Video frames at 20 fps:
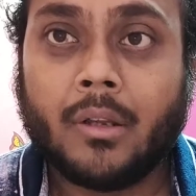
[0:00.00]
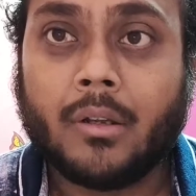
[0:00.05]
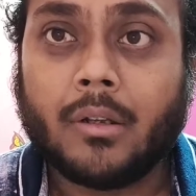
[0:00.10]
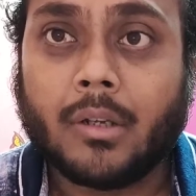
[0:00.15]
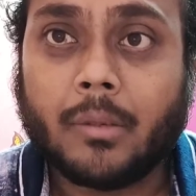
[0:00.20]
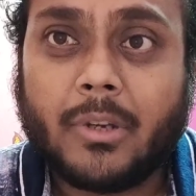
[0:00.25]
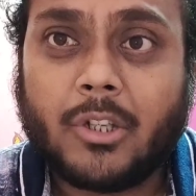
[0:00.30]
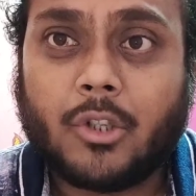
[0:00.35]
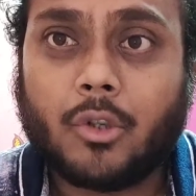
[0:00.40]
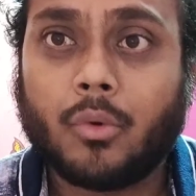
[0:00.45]

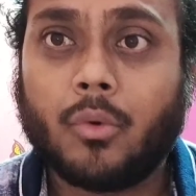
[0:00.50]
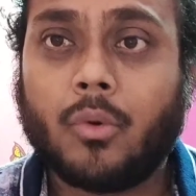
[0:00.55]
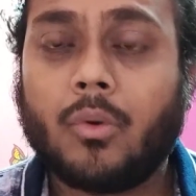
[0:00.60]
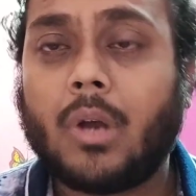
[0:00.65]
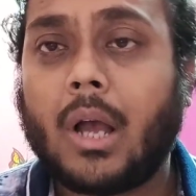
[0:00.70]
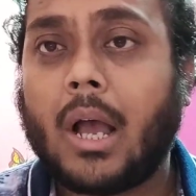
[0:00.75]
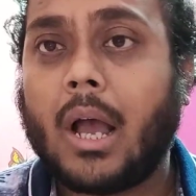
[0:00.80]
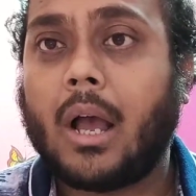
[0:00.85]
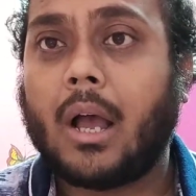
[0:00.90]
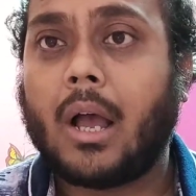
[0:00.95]
Number
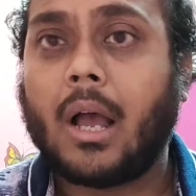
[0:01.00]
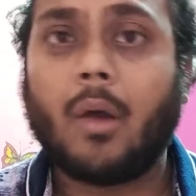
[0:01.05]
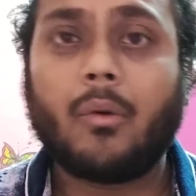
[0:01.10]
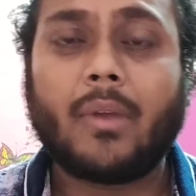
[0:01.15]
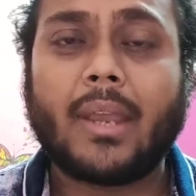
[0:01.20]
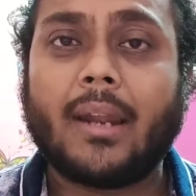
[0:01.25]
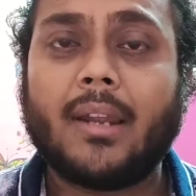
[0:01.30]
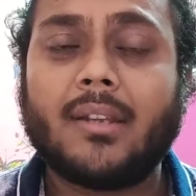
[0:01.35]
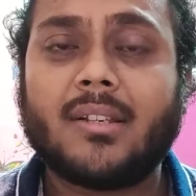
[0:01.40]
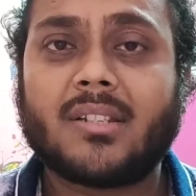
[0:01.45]
2, how
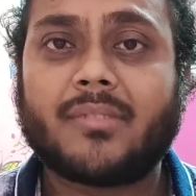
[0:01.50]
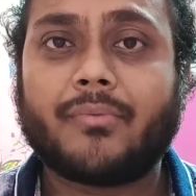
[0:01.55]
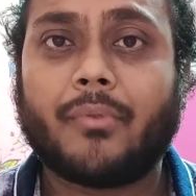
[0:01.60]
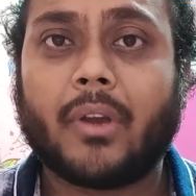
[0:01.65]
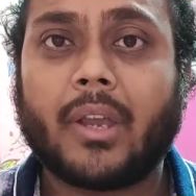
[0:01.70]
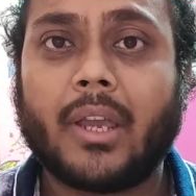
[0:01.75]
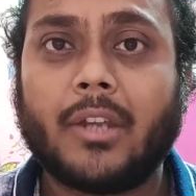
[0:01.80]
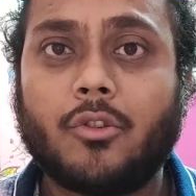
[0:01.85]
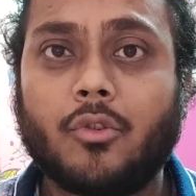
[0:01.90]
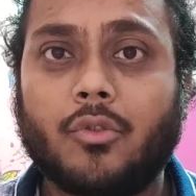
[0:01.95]
can I just
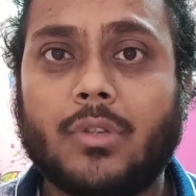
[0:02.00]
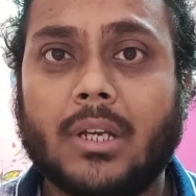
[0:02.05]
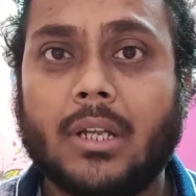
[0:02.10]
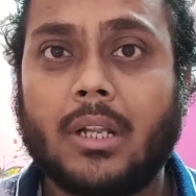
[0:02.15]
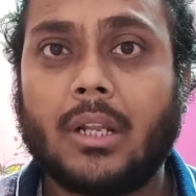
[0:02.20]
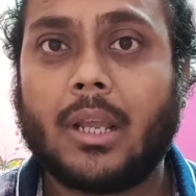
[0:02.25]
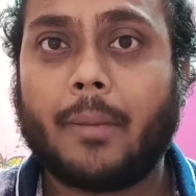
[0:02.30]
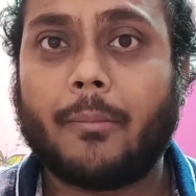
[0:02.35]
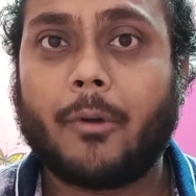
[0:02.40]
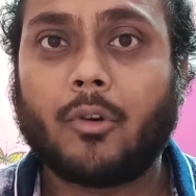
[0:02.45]
forget to
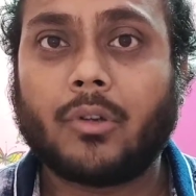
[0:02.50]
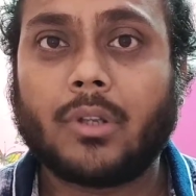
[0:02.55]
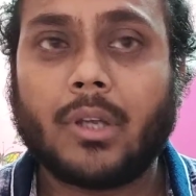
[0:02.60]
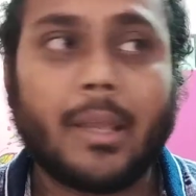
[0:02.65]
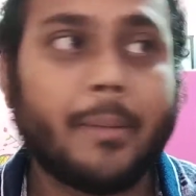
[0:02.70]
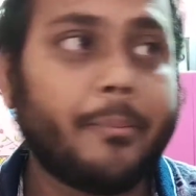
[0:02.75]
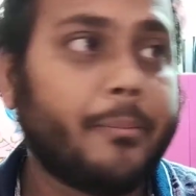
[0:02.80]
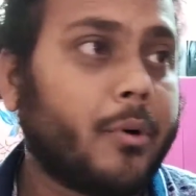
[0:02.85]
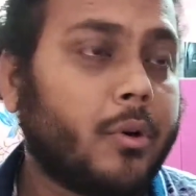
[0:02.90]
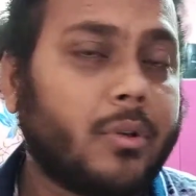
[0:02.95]
tell about
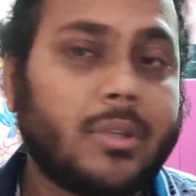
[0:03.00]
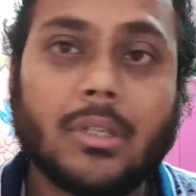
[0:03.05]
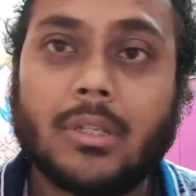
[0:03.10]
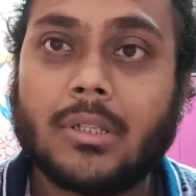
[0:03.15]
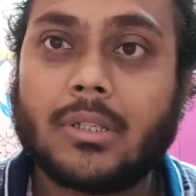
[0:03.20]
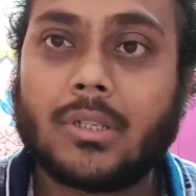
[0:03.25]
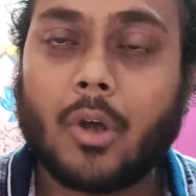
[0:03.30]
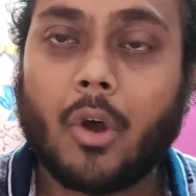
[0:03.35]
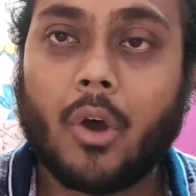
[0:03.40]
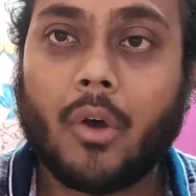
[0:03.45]
the
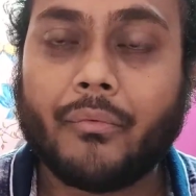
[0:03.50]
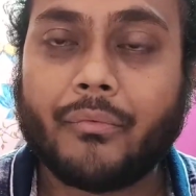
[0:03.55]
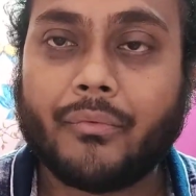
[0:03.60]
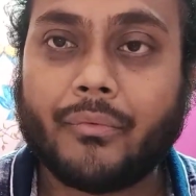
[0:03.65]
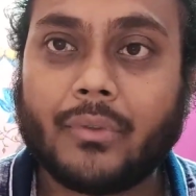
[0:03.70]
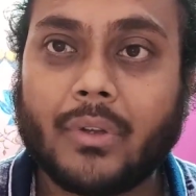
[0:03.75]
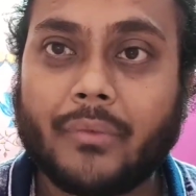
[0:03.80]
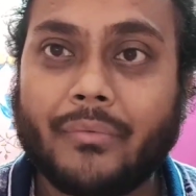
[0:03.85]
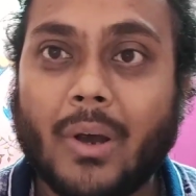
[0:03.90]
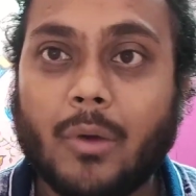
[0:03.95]
importance
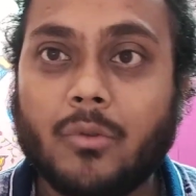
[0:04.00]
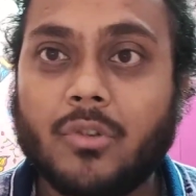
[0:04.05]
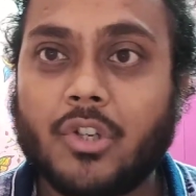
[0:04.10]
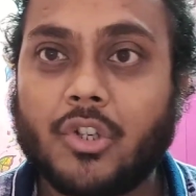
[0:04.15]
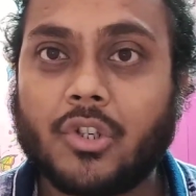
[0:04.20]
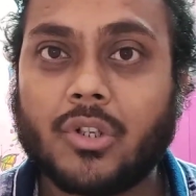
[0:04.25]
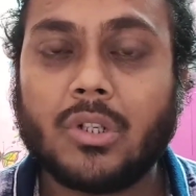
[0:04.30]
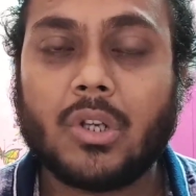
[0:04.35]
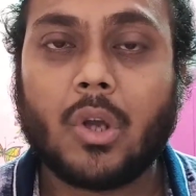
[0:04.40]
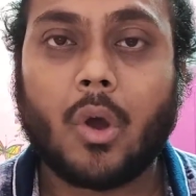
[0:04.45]
of the
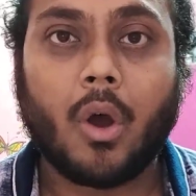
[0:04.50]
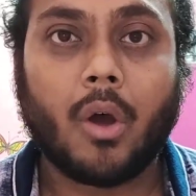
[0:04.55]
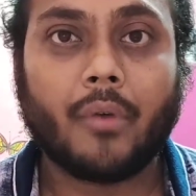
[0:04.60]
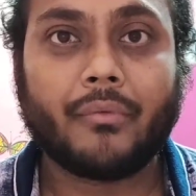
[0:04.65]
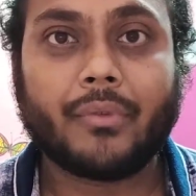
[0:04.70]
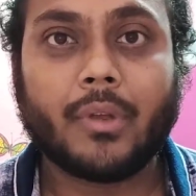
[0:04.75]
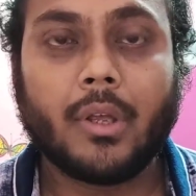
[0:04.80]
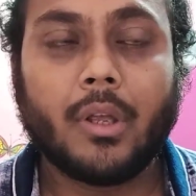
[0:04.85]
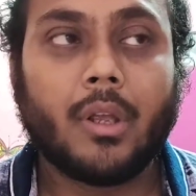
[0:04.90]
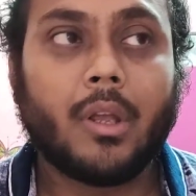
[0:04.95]
foundation
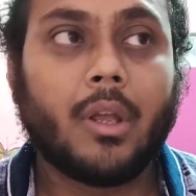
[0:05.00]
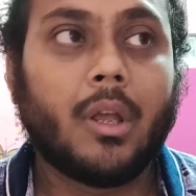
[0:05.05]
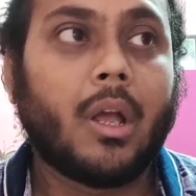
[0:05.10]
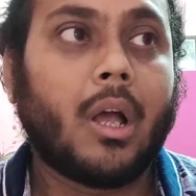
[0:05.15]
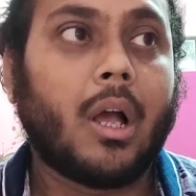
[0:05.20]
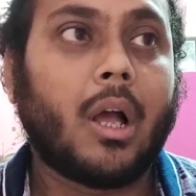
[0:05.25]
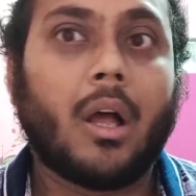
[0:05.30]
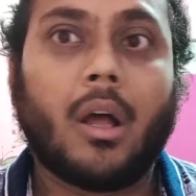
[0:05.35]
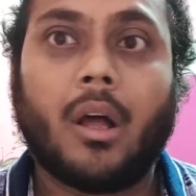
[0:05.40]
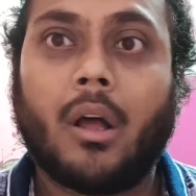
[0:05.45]
of
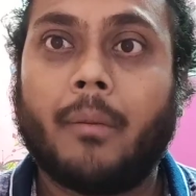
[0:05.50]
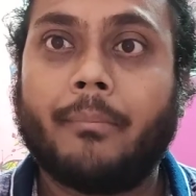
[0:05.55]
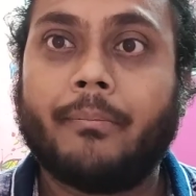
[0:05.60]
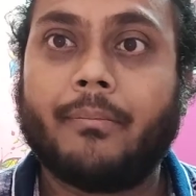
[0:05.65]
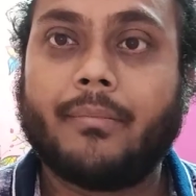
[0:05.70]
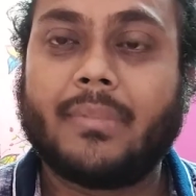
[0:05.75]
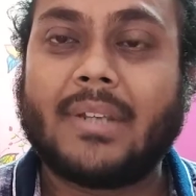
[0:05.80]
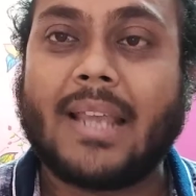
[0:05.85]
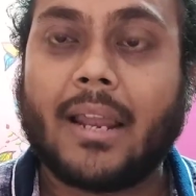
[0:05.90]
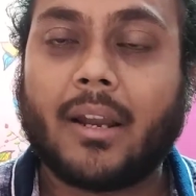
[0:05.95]

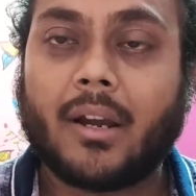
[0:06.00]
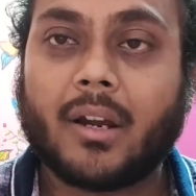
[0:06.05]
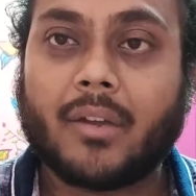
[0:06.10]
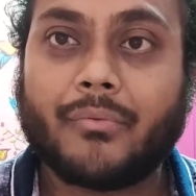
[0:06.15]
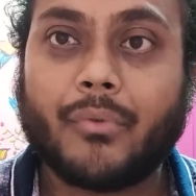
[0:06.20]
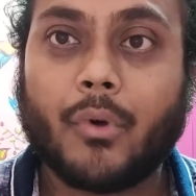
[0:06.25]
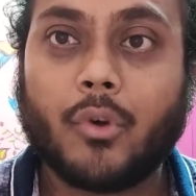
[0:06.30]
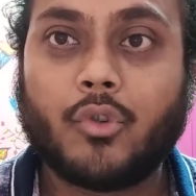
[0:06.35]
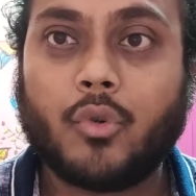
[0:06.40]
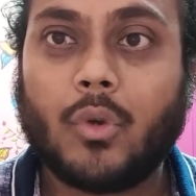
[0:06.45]
Calcutta
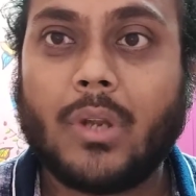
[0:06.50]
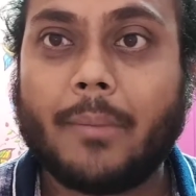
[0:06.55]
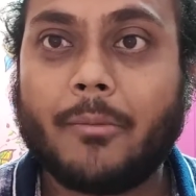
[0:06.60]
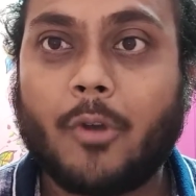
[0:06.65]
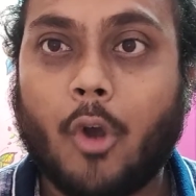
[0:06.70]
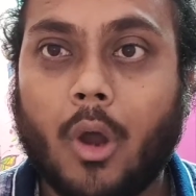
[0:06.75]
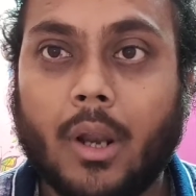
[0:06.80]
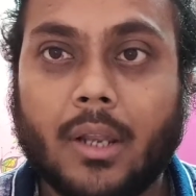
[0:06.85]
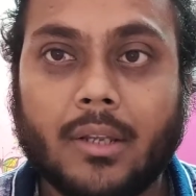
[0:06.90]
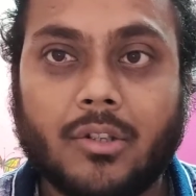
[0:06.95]
Fort William
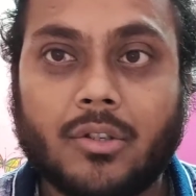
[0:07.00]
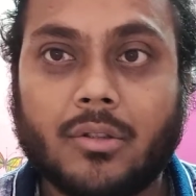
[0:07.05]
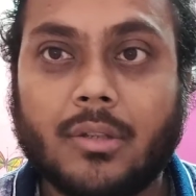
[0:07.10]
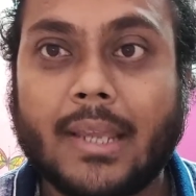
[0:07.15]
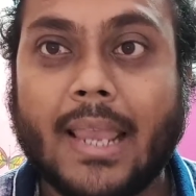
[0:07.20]
College.